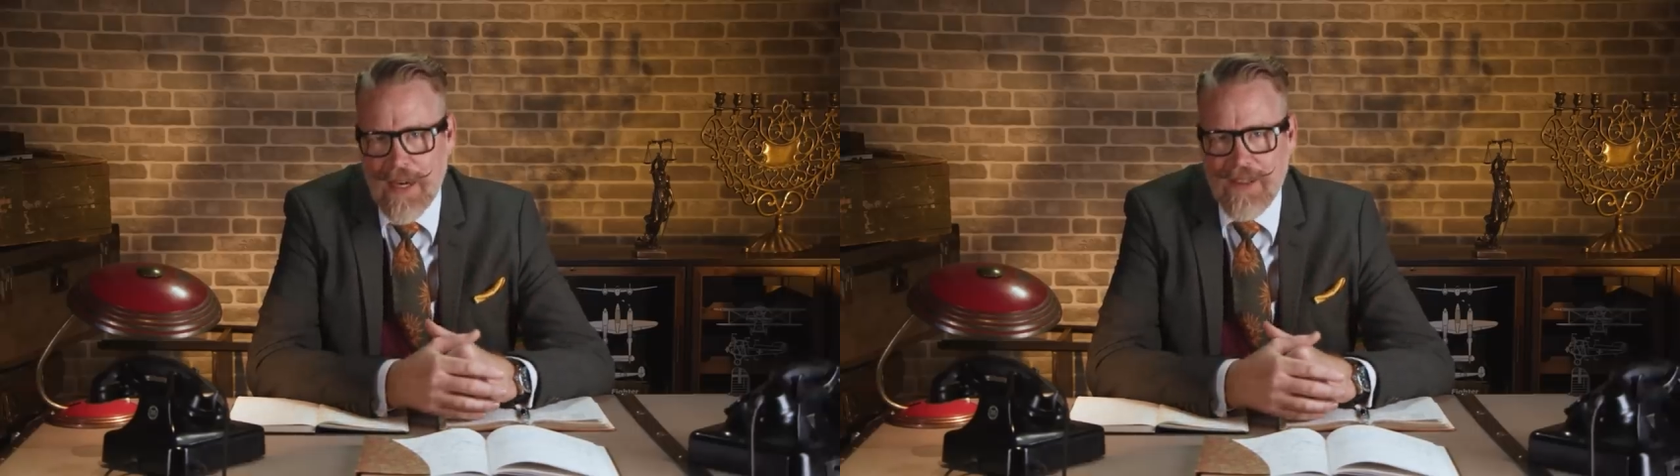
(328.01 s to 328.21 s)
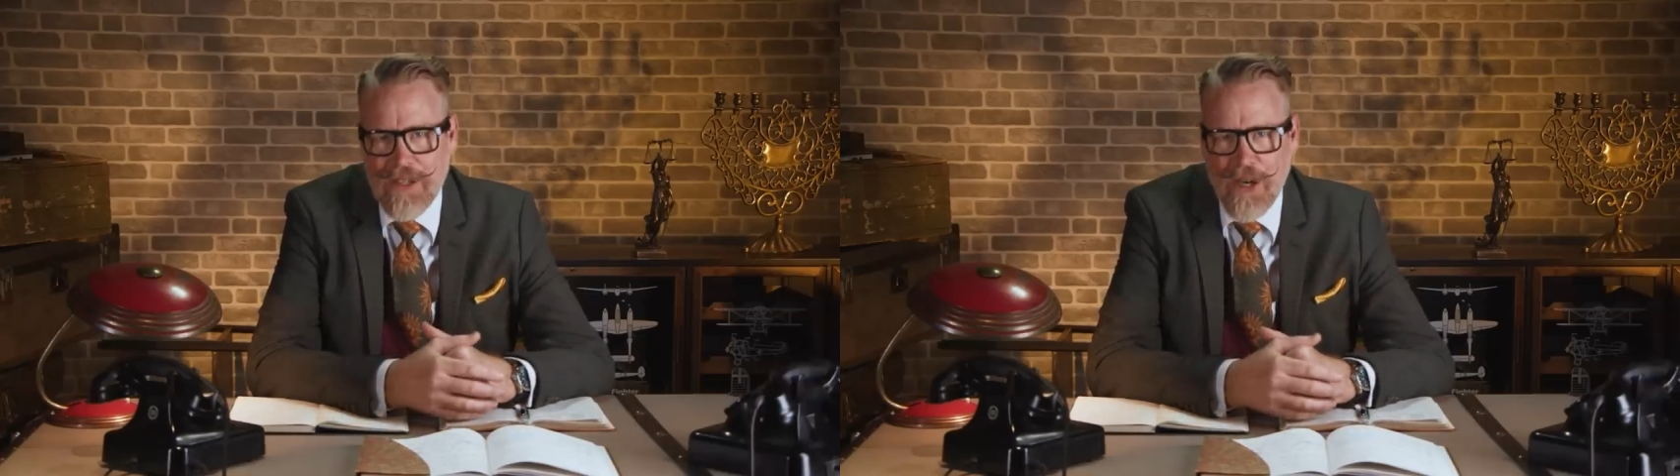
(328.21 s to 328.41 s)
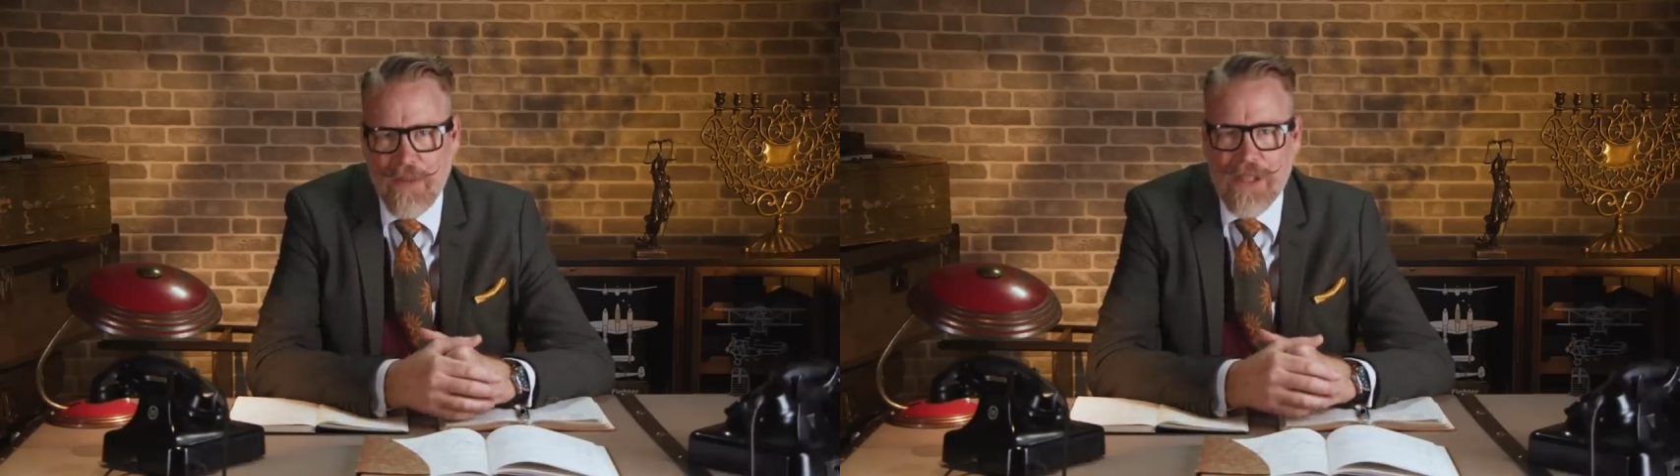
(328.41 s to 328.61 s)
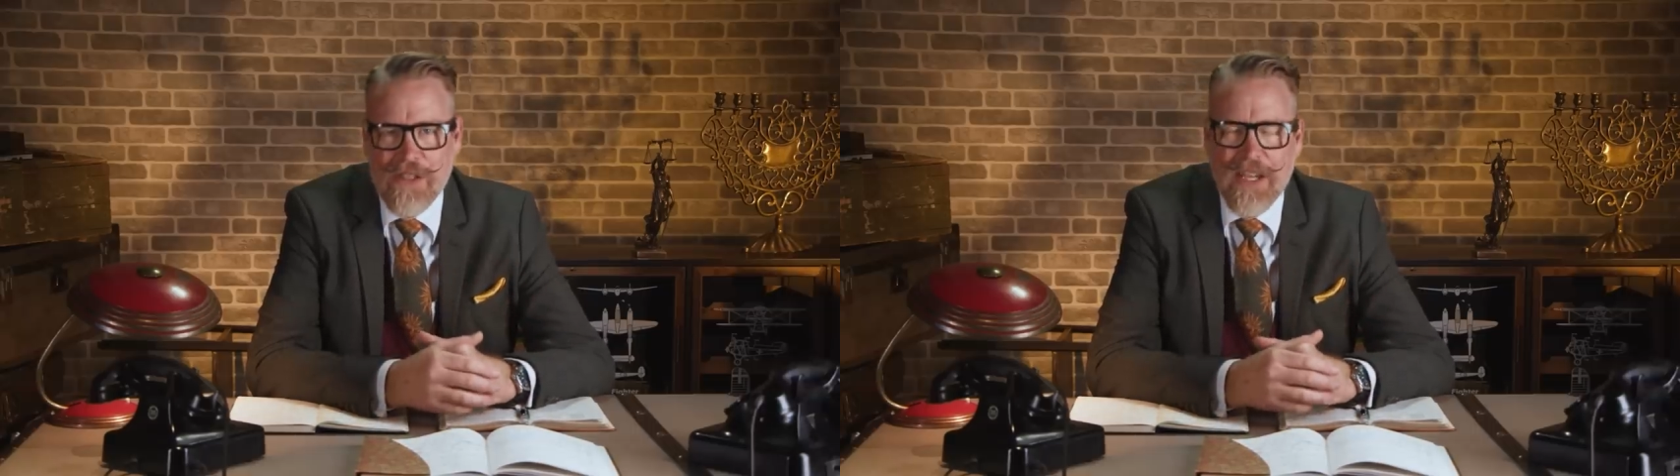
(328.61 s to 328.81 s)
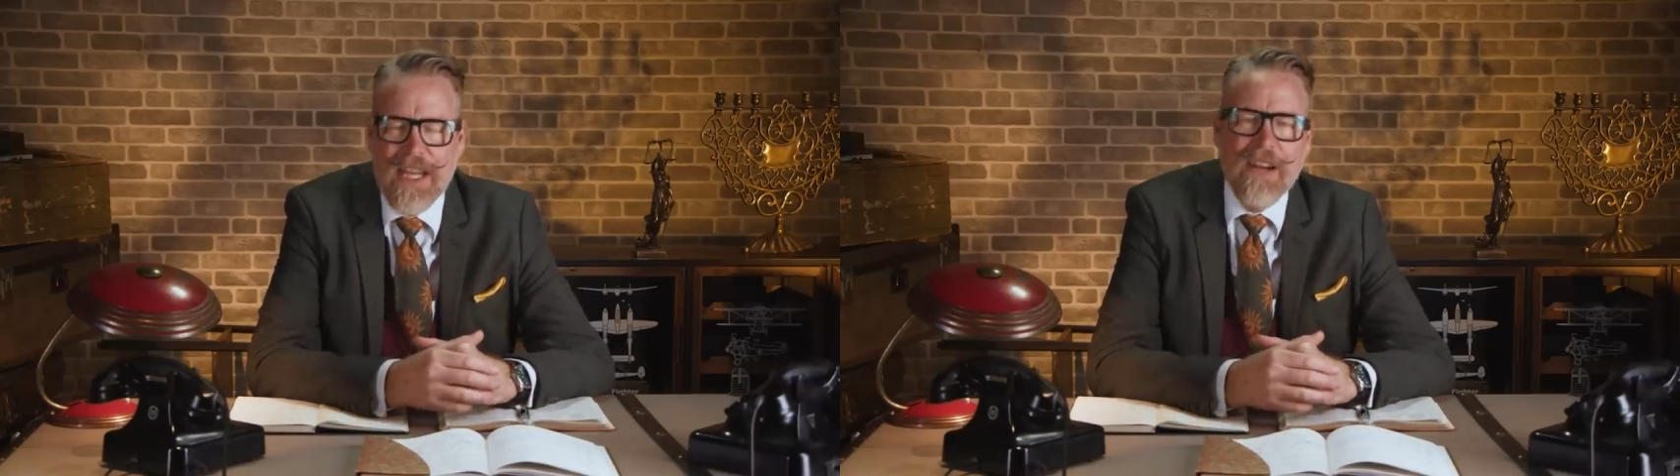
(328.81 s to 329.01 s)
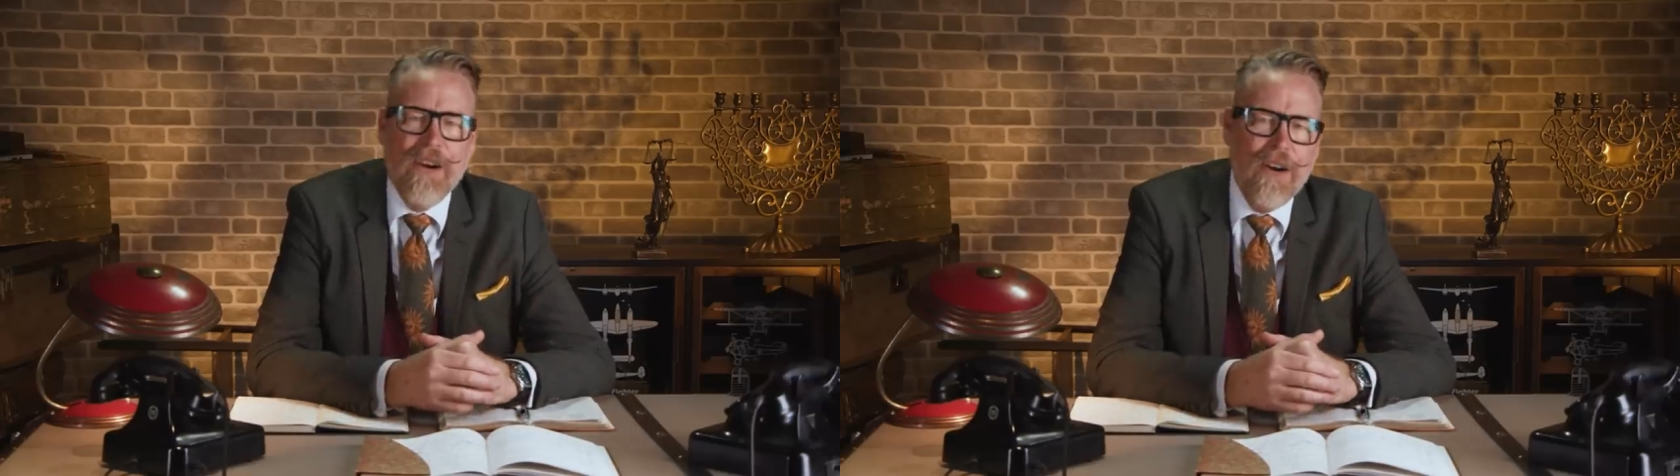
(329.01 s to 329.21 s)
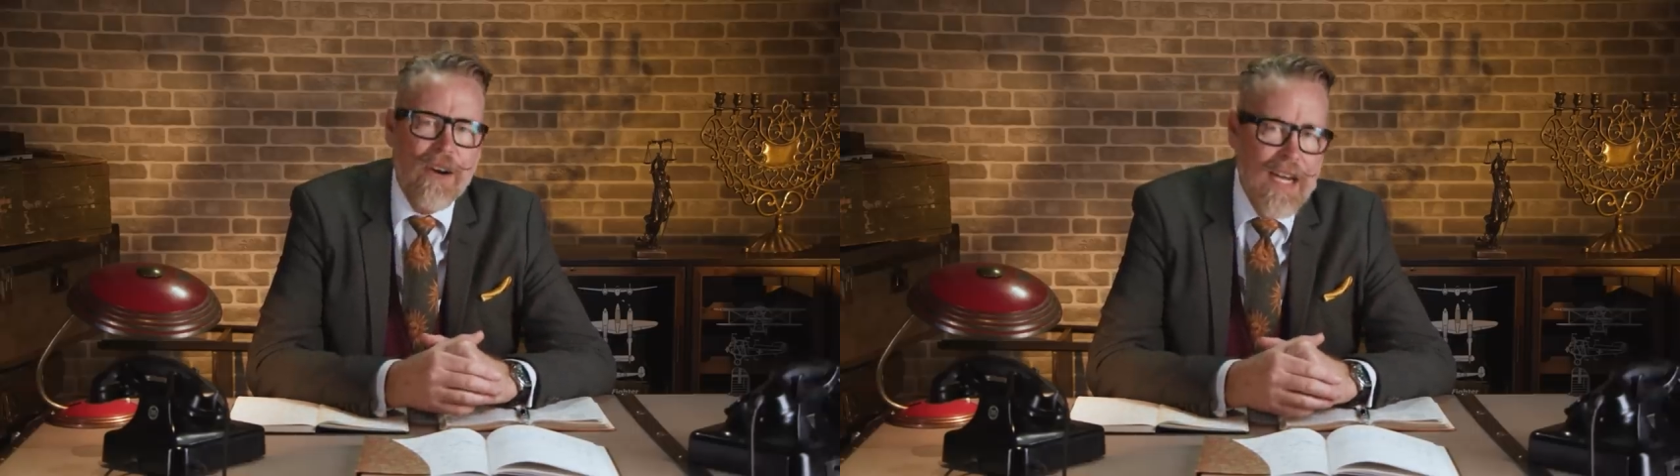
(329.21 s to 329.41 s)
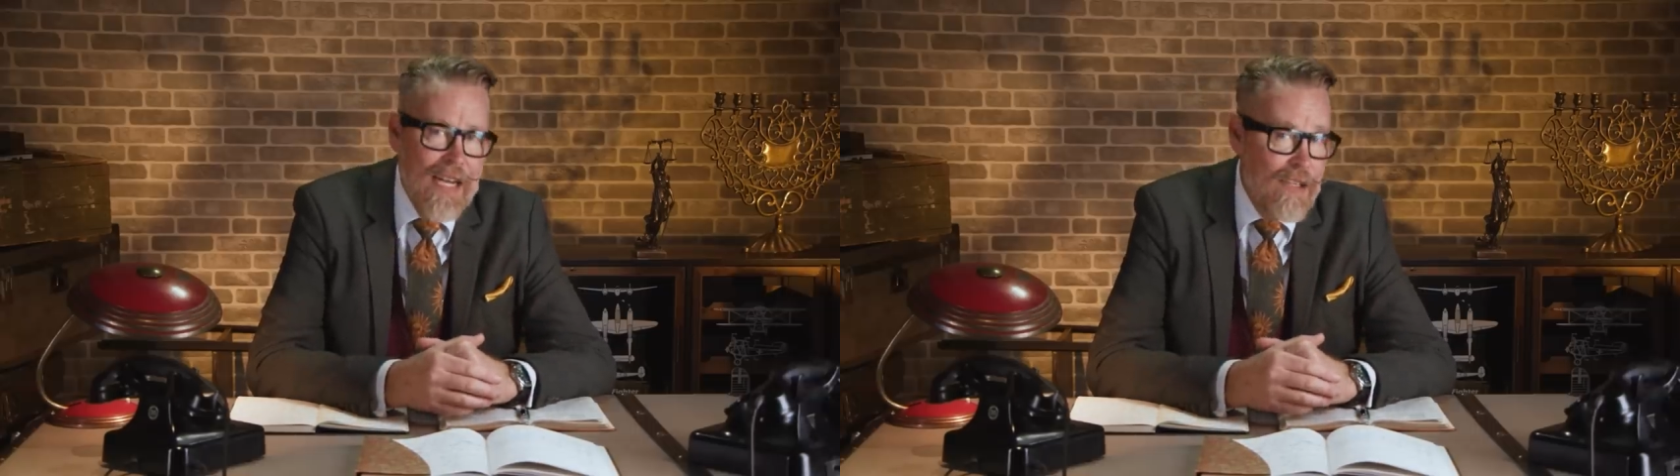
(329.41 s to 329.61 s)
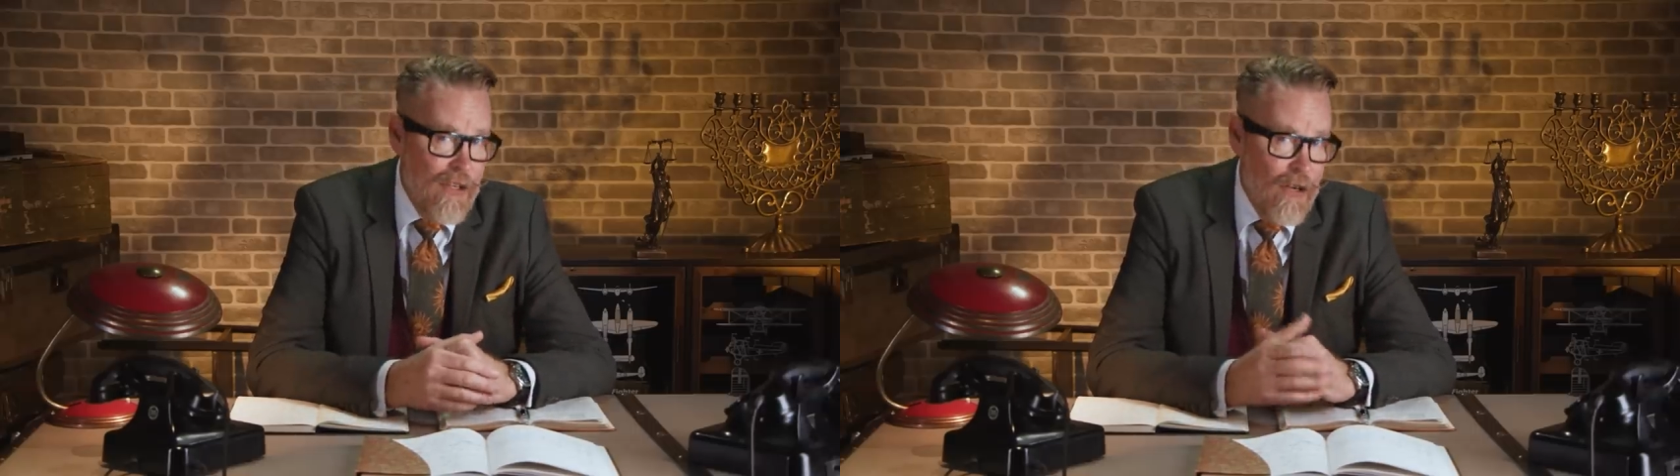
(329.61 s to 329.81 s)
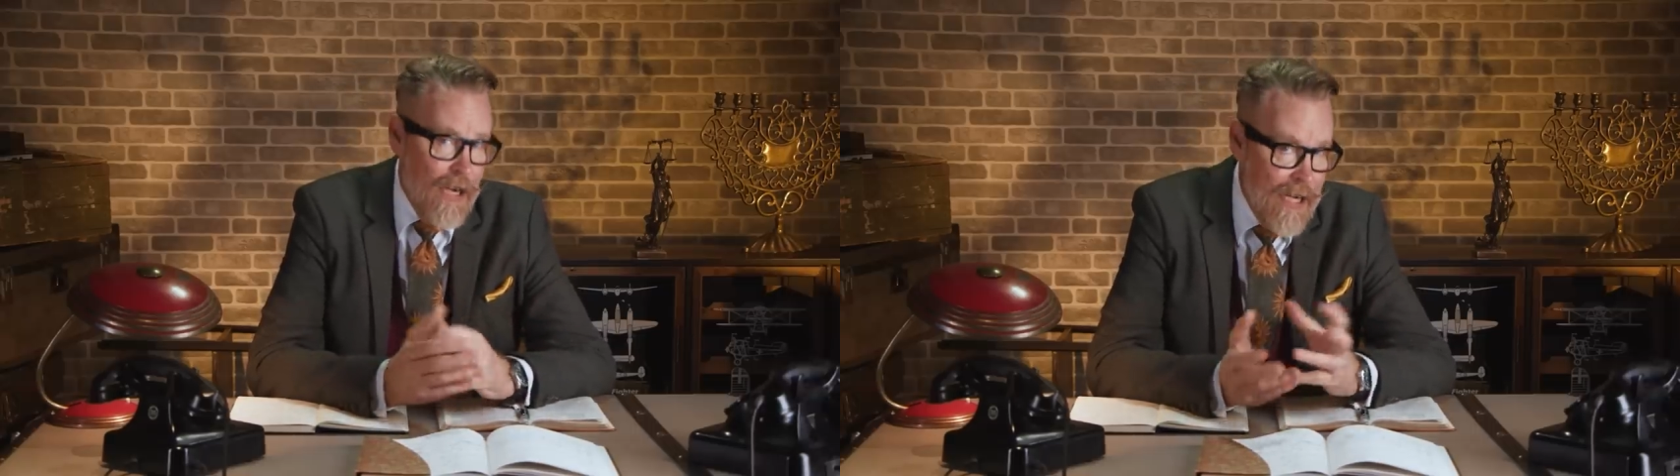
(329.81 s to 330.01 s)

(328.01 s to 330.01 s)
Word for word: by the Germans to get her hands on